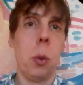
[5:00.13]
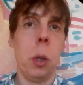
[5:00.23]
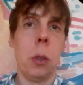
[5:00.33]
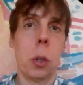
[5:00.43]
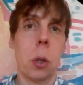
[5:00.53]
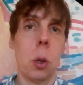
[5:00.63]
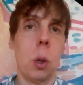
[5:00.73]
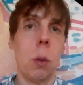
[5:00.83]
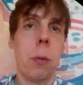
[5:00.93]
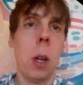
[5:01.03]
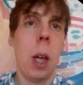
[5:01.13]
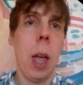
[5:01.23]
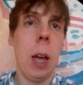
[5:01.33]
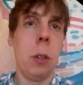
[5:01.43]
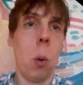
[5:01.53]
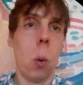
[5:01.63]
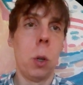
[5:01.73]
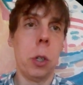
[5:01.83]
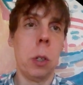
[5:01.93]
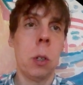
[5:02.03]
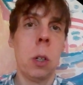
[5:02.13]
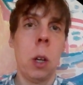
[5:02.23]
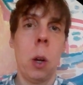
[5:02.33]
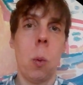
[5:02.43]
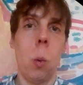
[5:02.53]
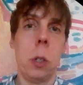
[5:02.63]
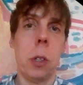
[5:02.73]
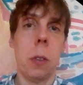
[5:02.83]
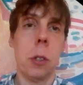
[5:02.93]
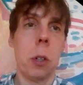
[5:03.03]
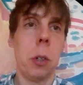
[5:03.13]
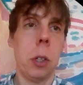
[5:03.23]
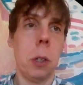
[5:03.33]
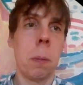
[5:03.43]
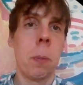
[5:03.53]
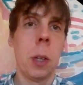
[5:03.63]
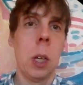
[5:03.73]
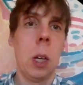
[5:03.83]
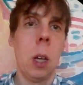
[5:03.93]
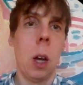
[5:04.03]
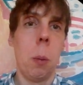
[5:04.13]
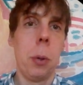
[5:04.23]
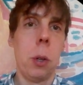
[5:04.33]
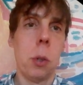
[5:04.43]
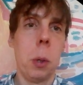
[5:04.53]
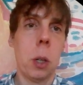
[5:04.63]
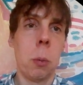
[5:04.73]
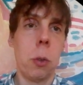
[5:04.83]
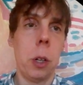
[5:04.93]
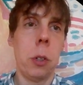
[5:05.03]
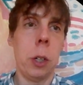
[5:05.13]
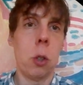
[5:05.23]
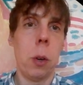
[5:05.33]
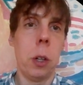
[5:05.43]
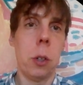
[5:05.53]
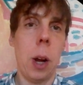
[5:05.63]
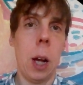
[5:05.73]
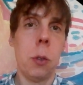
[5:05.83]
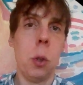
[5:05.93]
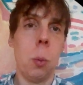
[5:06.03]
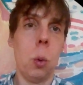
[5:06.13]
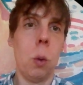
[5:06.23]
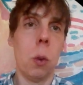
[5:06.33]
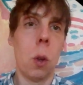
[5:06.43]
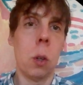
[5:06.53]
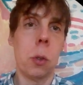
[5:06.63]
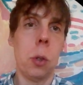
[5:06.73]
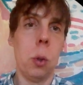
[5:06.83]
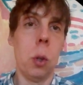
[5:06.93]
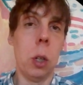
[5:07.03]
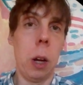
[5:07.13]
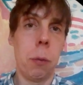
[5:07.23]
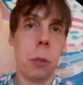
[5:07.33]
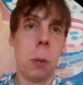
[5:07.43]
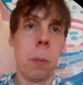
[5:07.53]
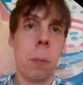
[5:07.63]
between the curve and the origin, which is at the center here, appears to become greater and greater as you move along to the left.